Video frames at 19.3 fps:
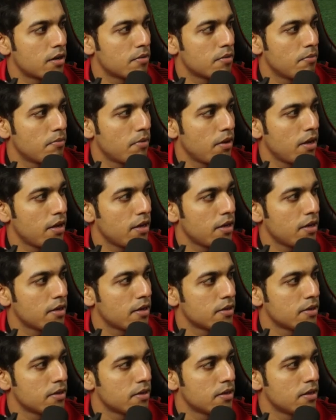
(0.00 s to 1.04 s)
melee,
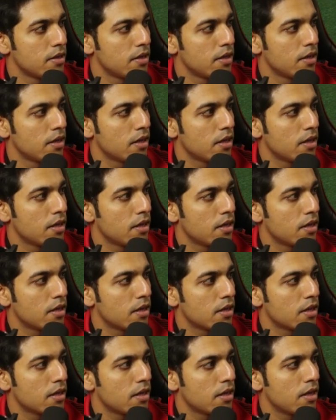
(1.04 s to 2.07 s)

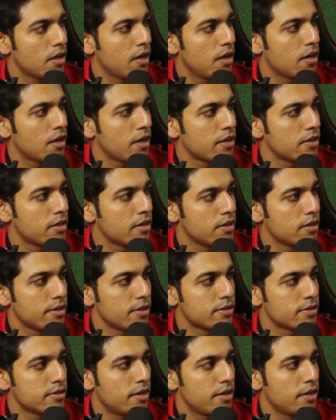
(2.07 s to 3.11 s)
and I think these
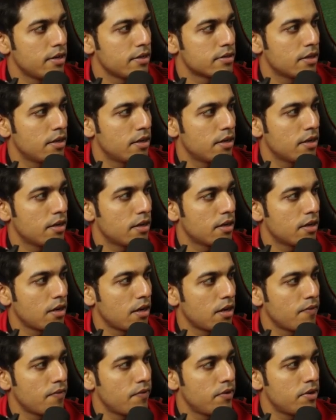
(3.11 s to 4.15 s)
settings are
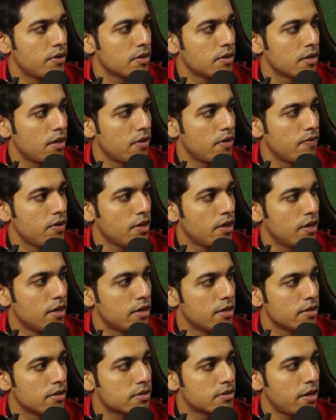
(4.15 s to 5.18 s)
irrelevant, and we can
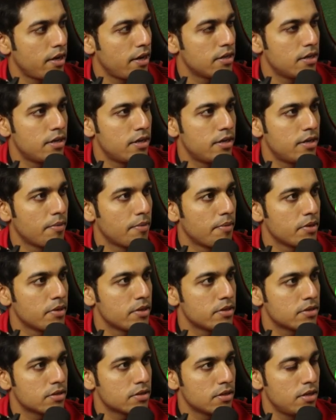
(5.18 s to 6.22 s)
decide the
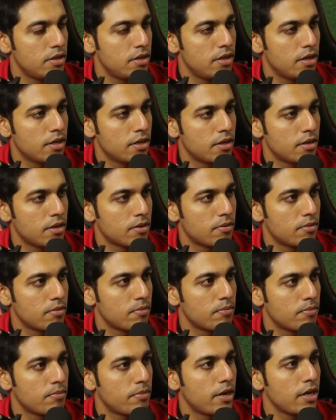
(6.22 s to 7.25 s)
damage done
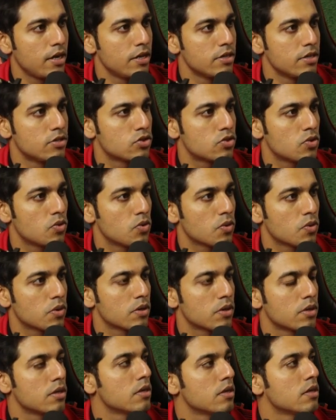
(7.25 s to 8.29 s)
by each stroke.
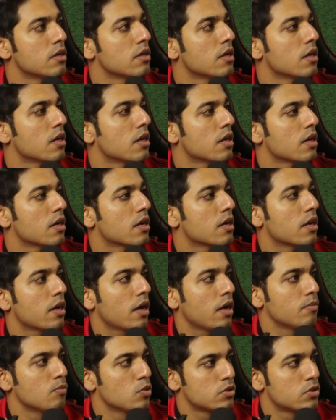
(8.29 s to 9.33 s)

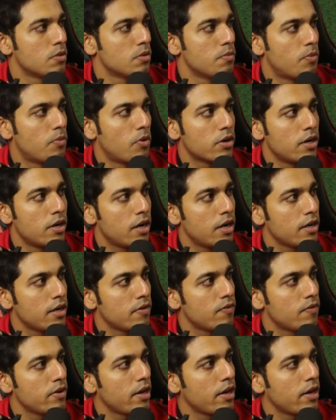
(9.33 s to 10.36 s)
And most importantly,
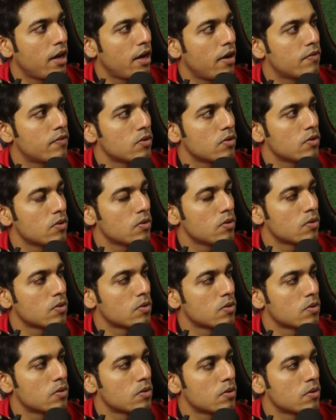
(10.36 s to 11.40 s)
we have to
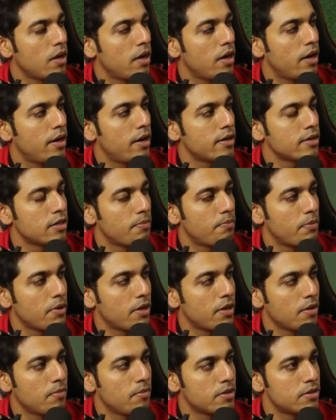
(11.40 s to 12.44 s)
add the
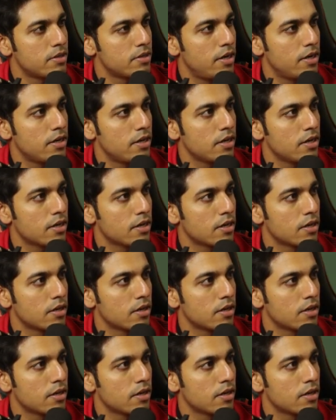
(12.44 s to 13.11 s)
pickable setting,